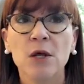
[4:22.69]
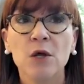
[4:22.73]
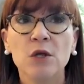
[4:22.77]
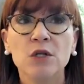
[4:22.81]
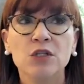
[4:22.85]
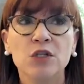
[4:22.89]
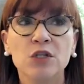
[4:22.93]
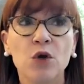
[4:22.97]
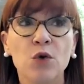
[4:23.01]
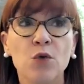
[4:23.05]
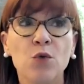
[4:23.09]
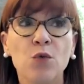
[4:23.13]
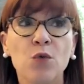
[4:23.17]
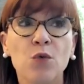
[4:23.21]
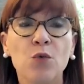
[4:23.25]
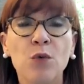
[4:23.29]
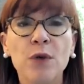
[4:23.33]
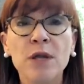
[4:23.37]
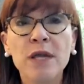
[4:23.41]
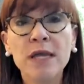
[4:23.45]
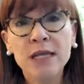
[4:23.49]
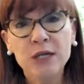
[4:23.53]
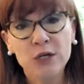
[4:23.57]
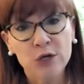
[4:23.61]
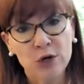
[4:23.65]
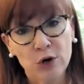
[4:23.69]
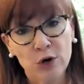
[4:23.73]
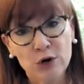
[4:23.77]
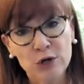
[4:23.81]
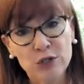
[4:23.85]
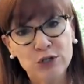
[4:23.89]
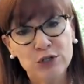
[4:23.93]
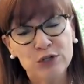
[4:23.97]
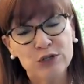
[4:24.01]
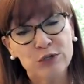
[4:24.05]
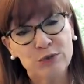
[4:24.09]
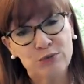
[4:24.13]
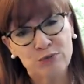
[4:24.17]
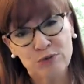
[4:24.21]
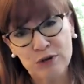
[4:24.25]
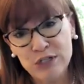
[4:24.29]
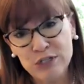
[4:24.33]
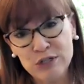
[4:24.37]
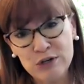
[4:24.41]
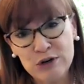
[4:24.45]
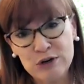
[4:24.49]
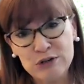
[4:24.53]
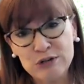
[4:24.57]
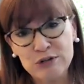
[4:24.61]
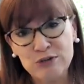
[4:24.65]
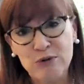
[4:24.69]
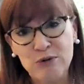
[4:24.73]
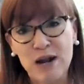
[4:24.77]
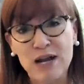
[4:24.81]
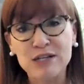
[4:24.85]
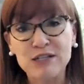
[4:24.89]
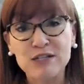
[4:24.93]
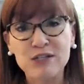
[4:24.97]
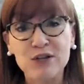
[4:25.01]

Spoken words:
So we encourage it's research, right?